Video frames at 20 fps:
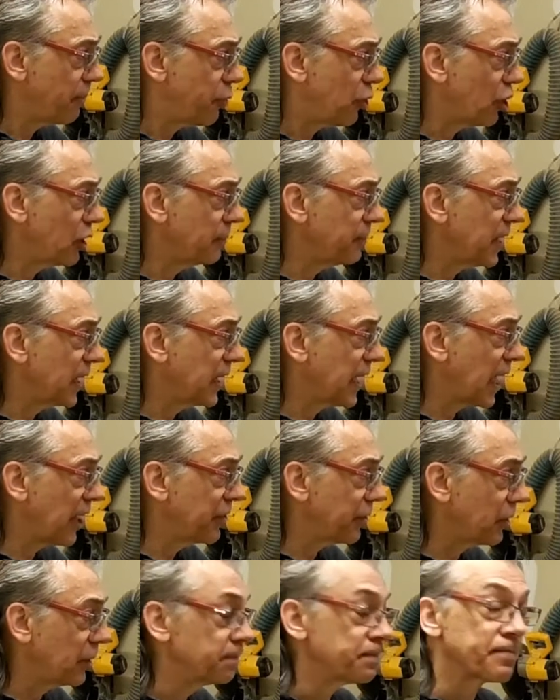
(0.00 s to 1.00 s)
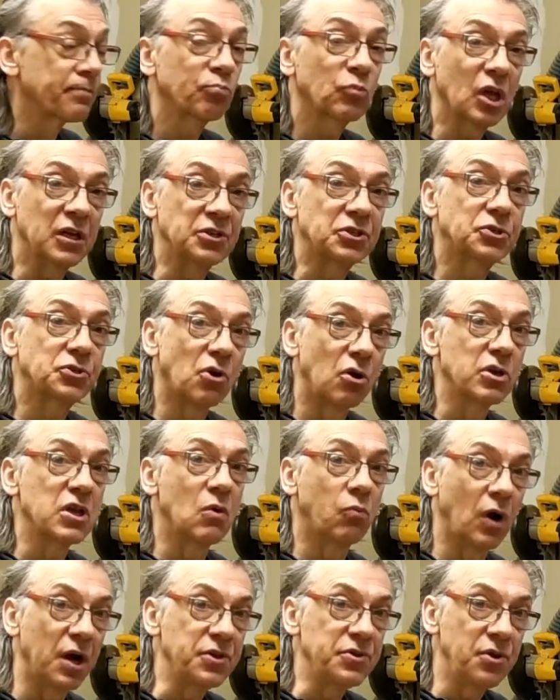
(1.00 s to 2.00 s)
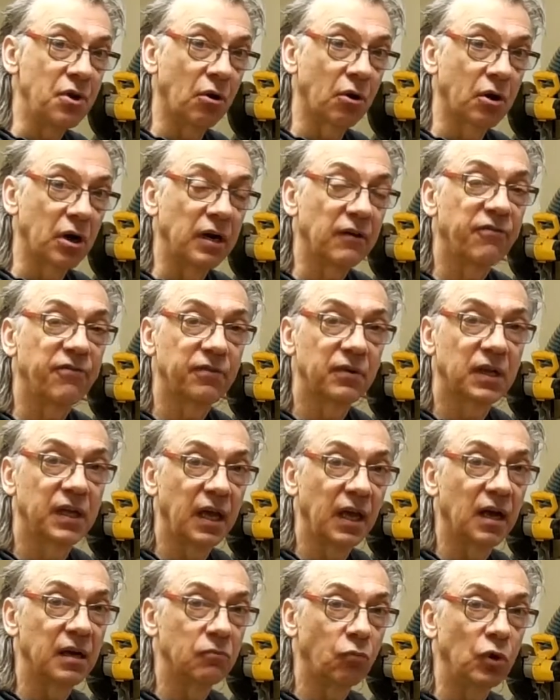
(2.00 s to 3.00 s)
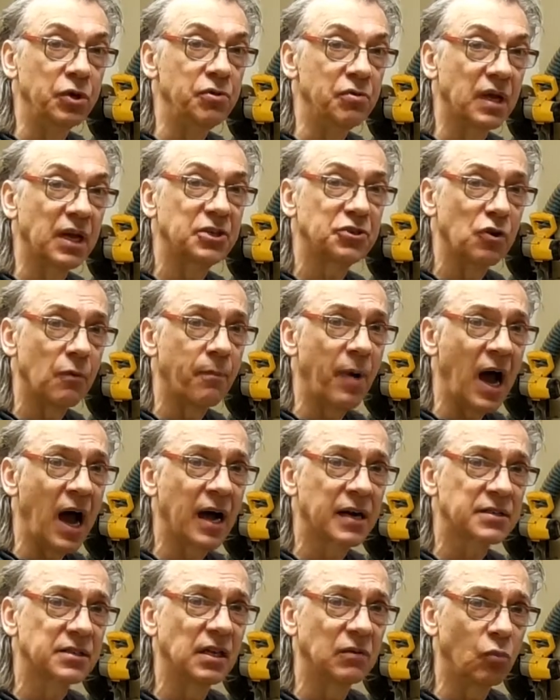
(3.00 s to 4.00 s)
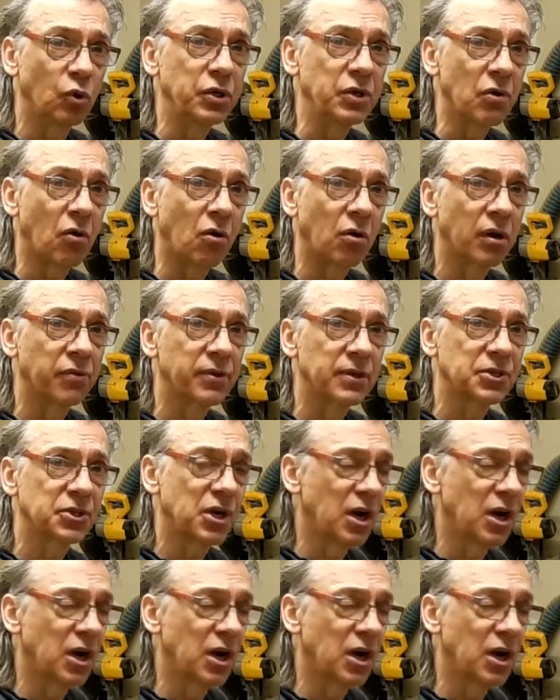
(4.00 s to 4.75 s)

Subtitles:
to put them together and show you what you're going to get when you get your box in when you order the